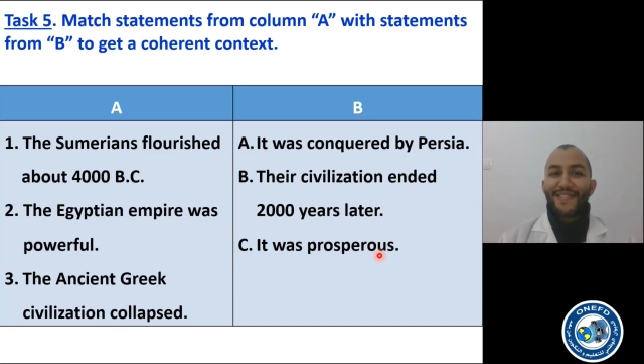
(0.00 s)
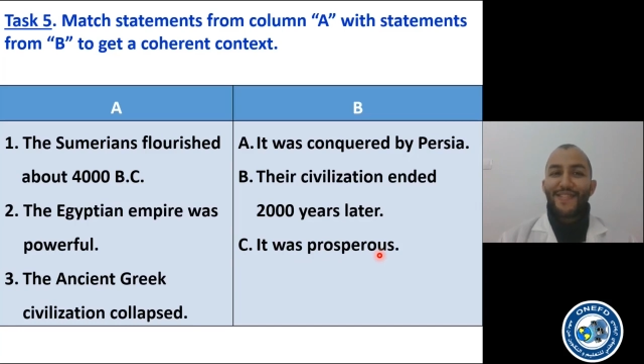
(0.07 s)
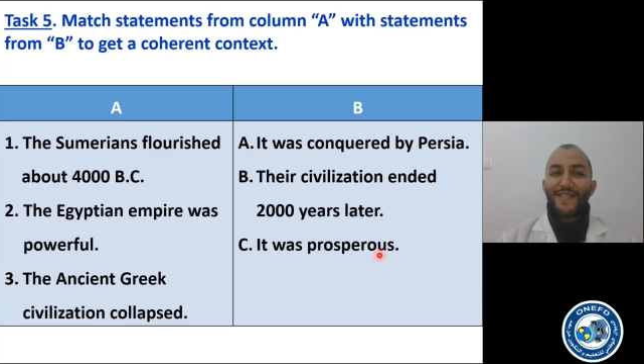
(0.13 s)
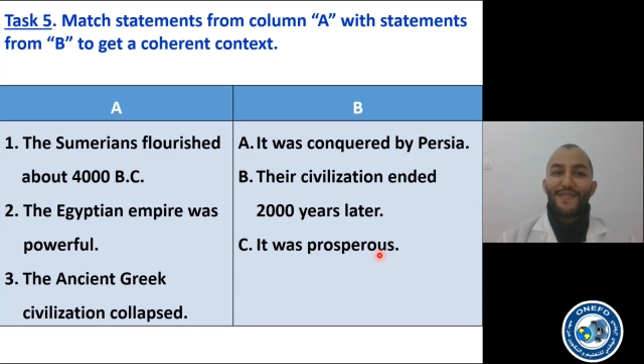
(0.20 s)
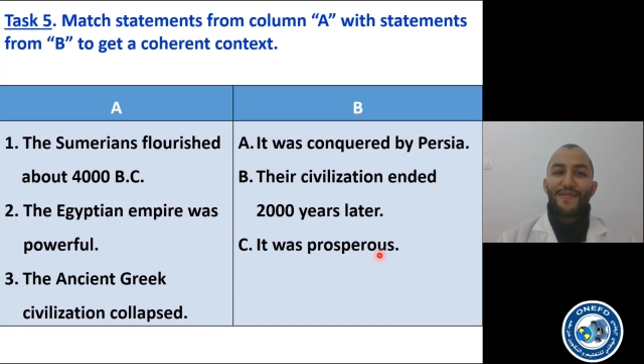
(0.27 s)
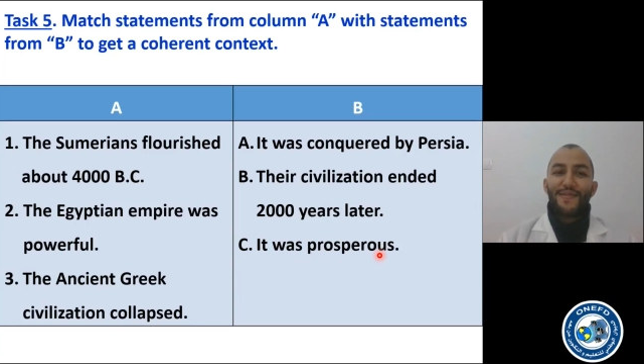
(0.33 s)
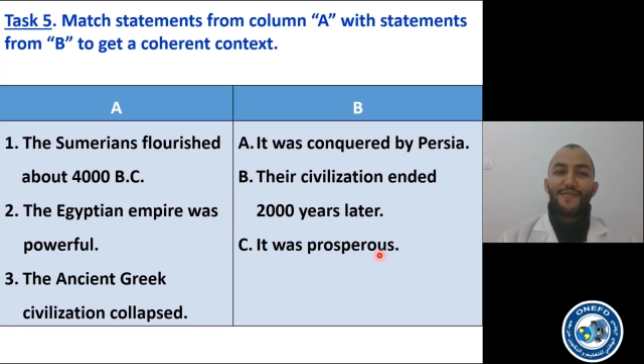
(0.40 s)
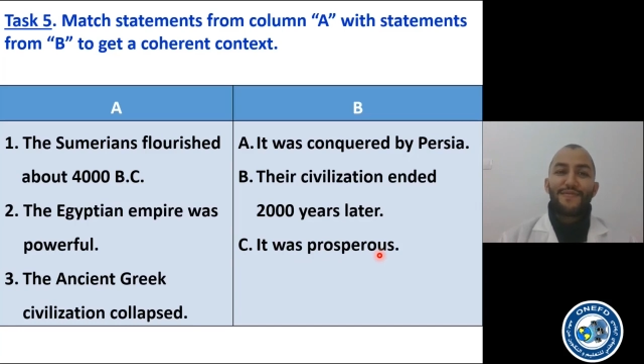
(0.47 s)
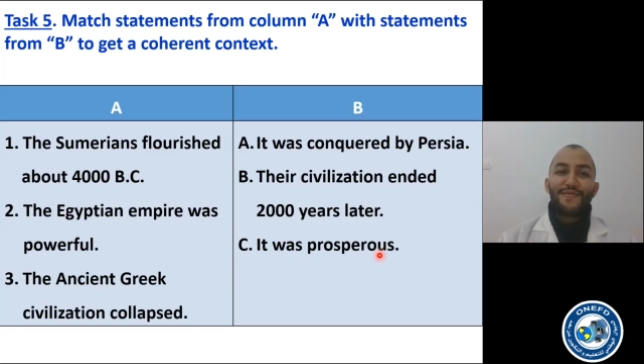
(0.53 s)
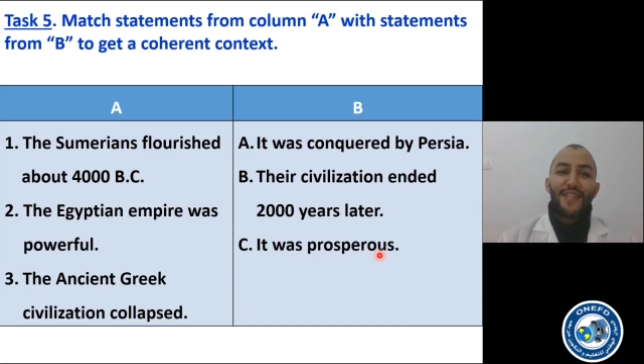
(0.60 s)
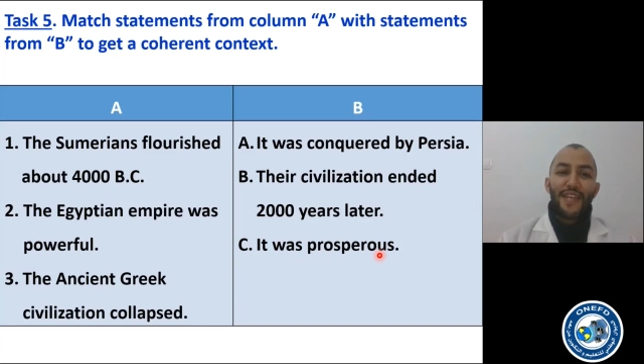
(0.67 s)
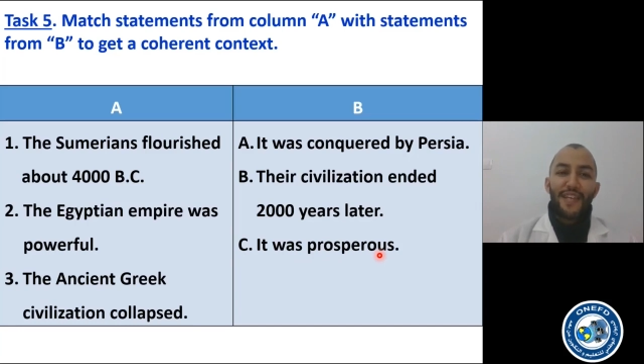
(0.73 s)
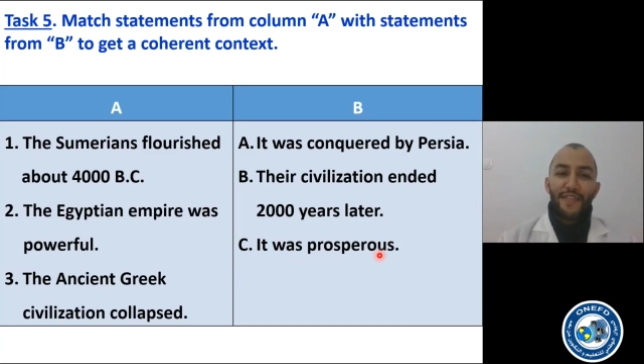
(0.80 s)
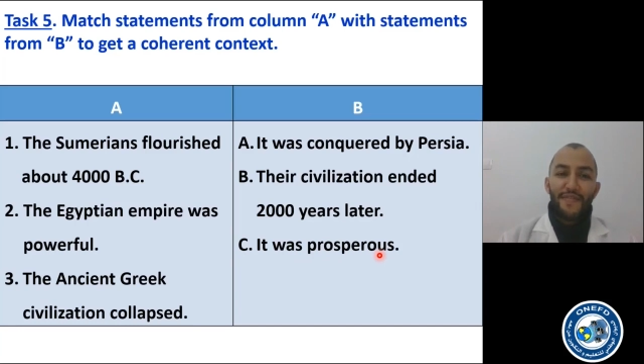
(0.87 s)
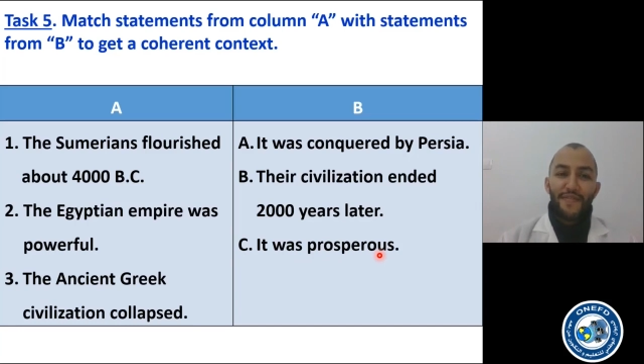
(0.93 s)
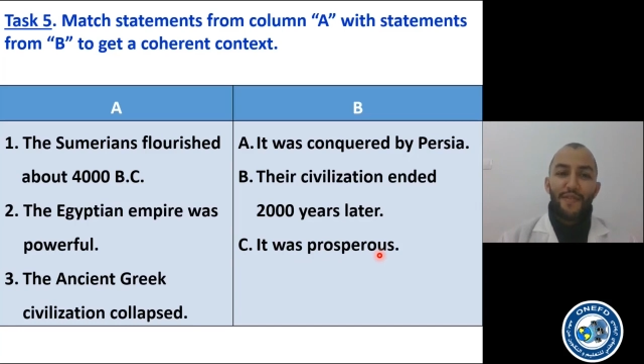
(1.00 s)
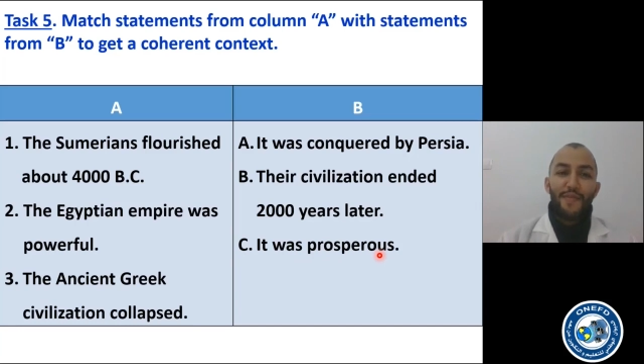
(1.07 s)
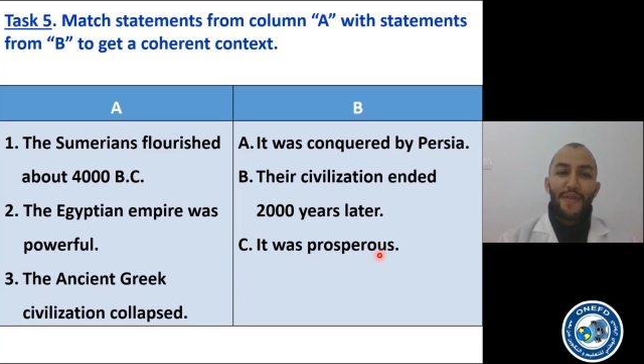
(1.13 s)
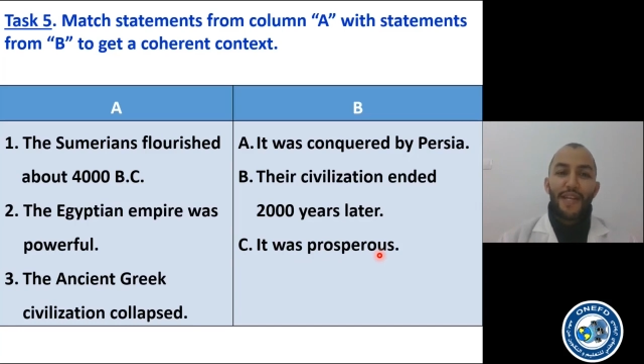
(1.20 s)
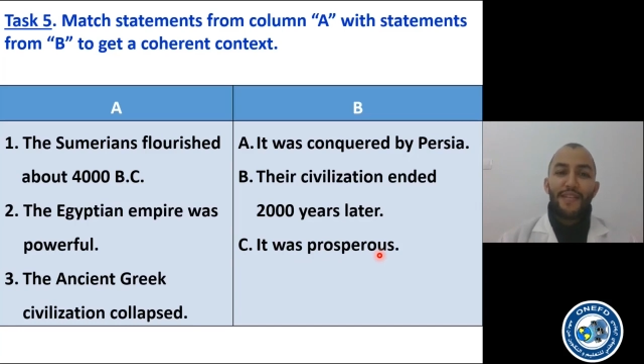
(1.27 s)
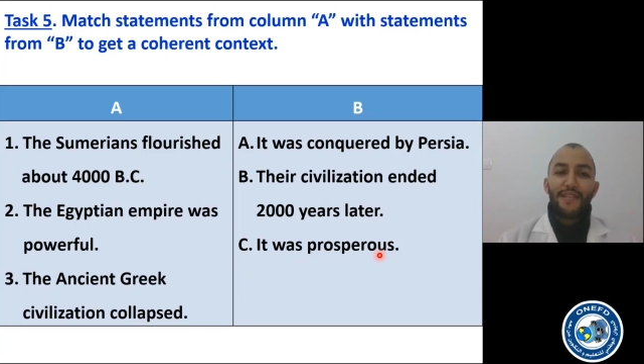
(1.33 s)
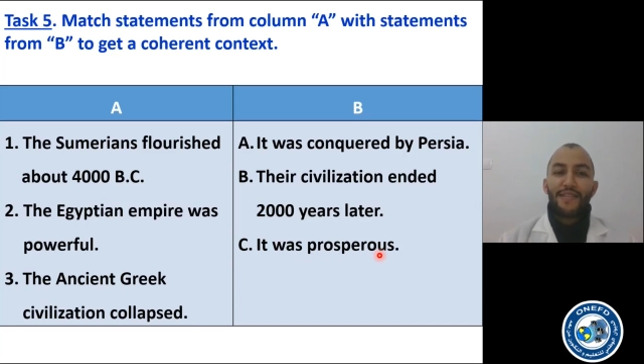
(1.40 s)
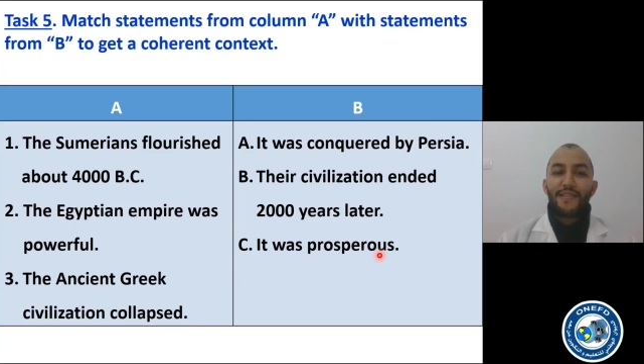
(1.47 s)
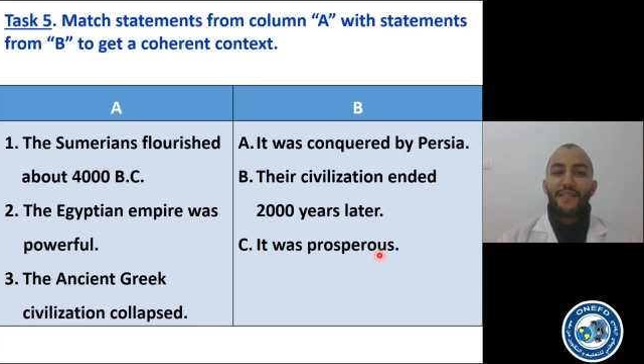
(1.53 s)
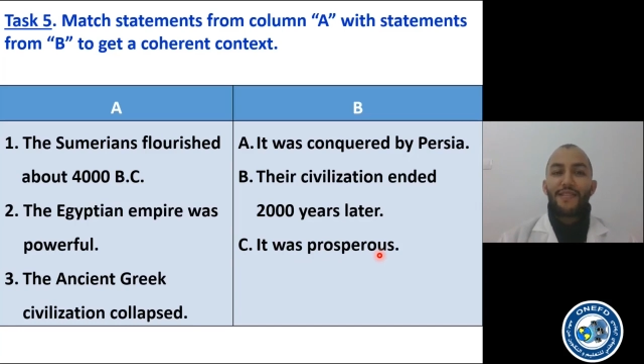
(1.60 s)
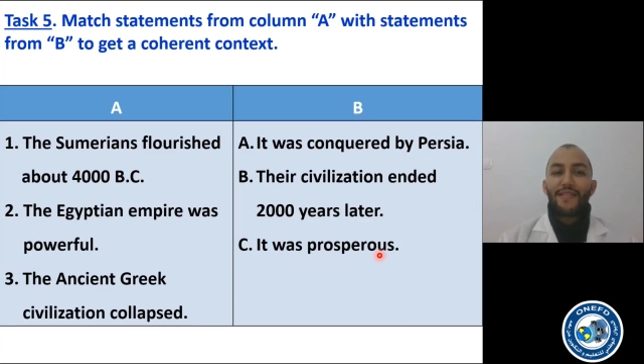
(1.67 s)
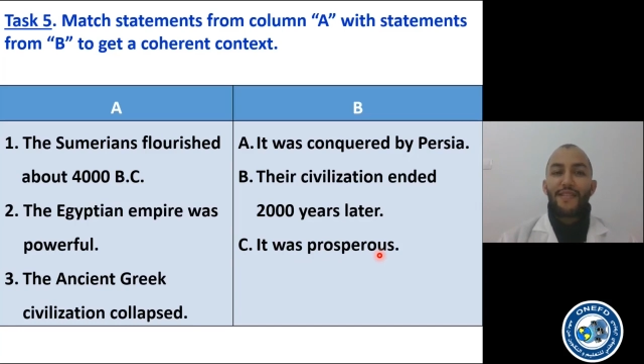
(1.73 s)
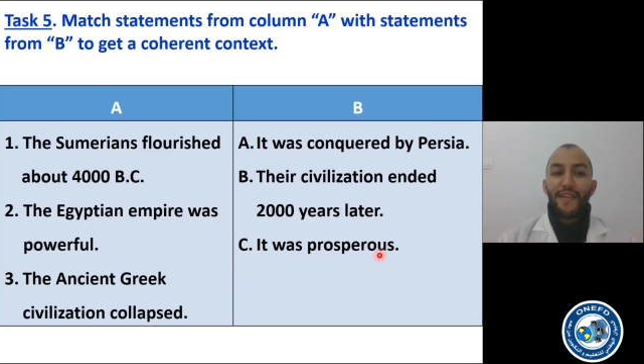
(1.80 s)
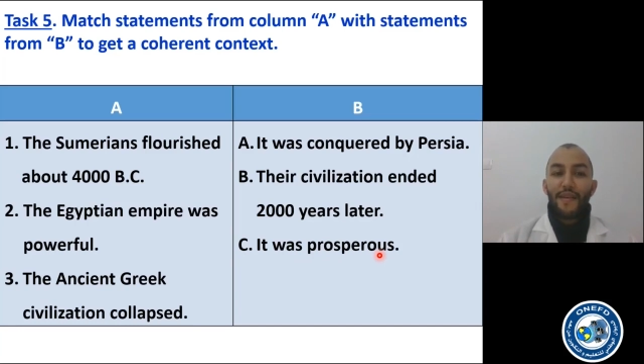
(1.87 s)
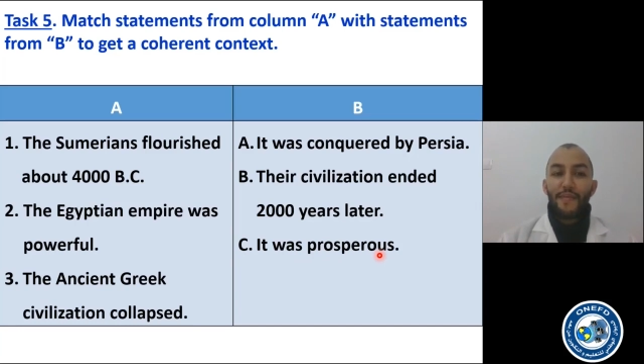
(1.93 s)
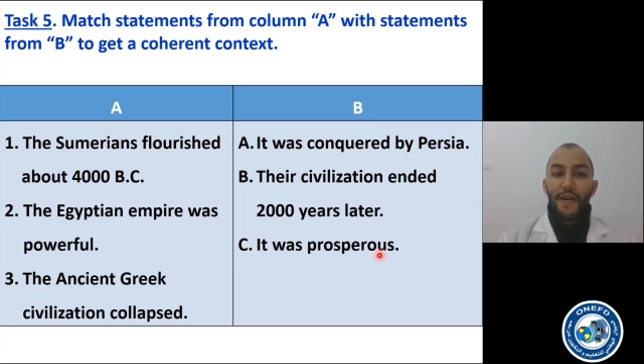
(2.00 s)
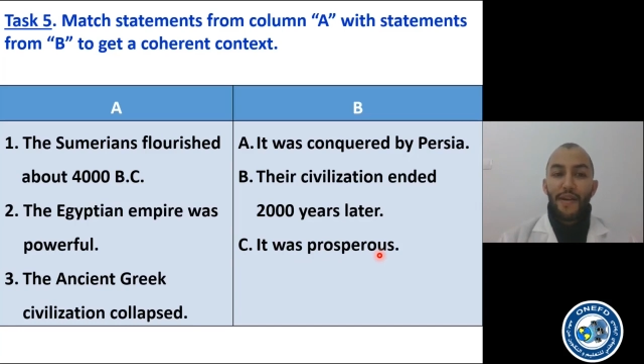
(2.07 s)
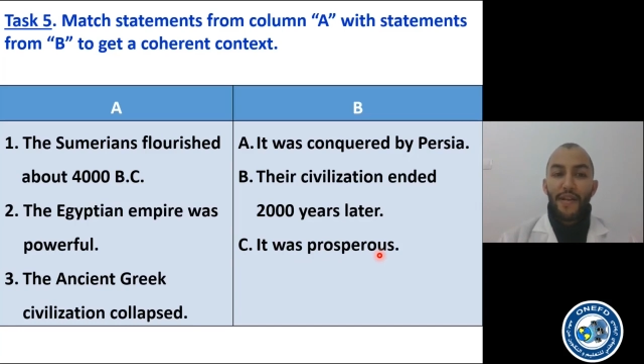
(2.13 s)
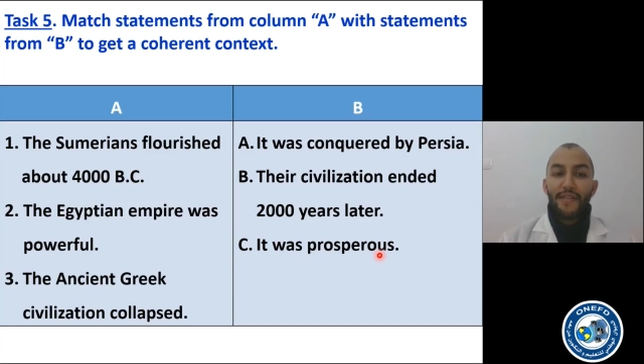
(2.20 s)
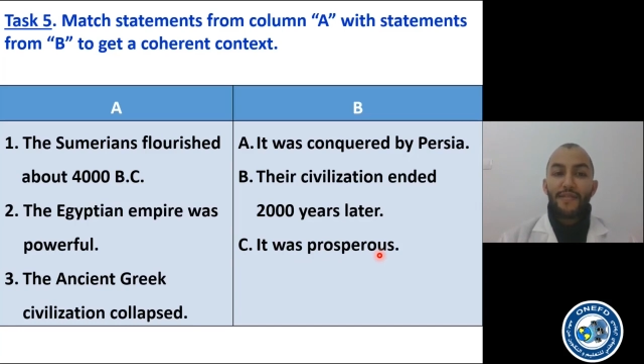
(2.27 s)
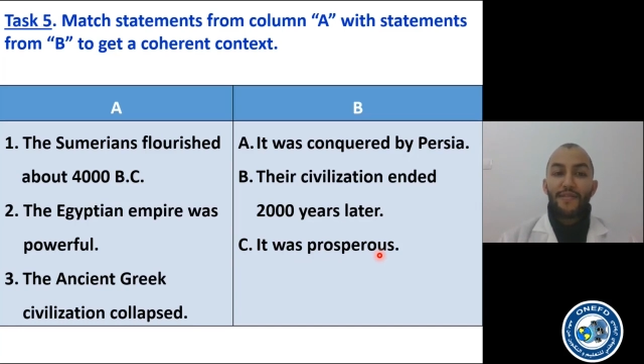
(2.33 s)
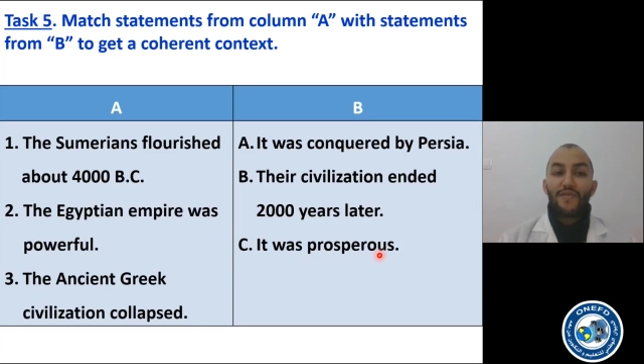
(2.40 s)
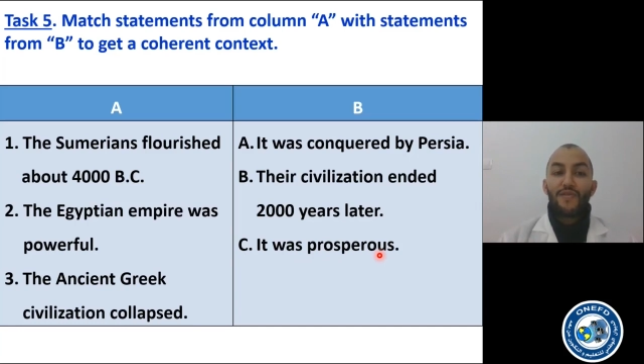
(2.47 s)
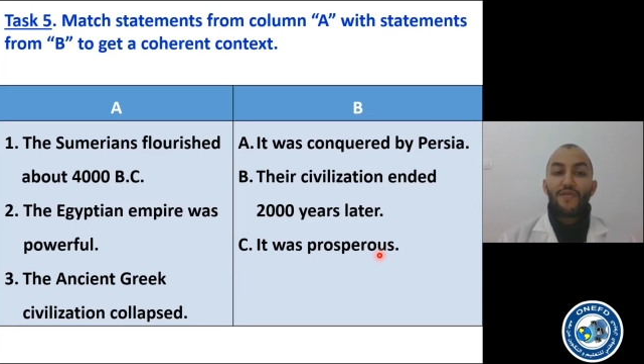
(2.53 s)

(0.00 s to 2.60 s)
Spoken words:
So take a few minutes, think about it,